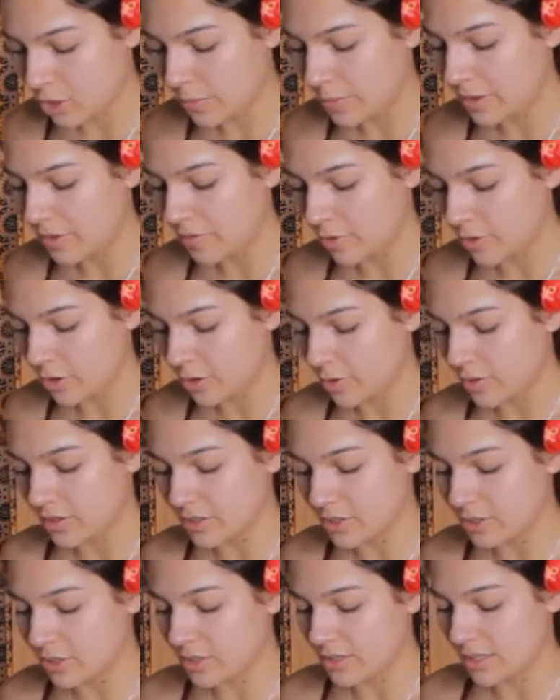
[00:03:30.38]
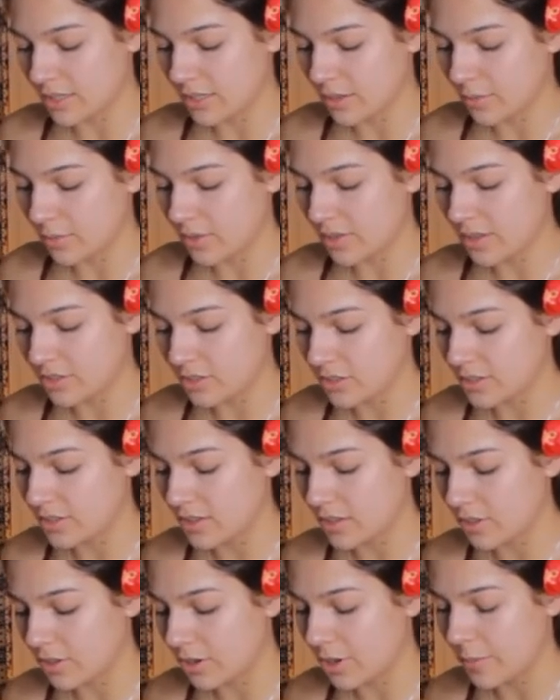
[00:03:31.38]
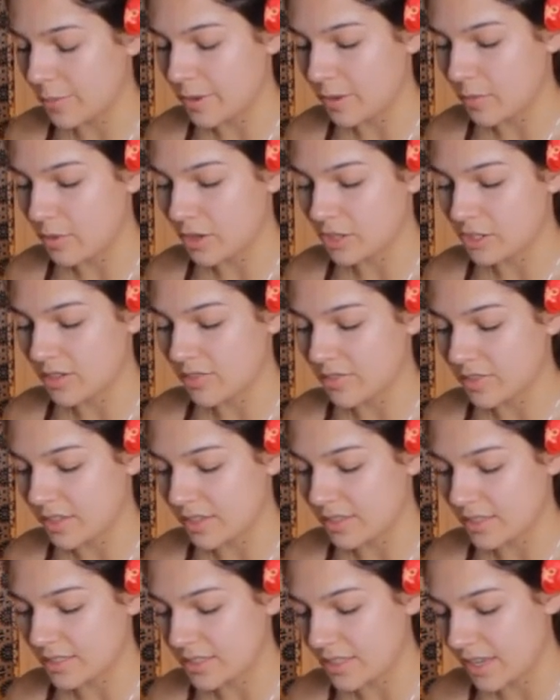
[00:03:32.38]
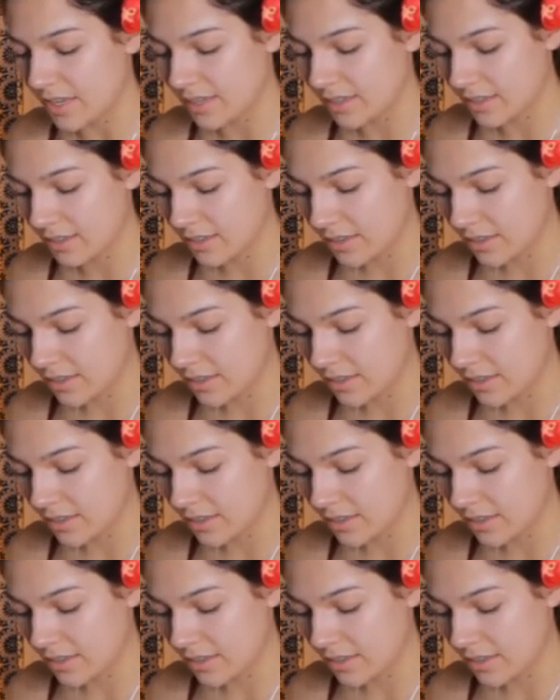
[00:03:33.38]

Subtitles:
Be a Virgo that you're dealing with. I just saw the Hermit while shuffling the deck.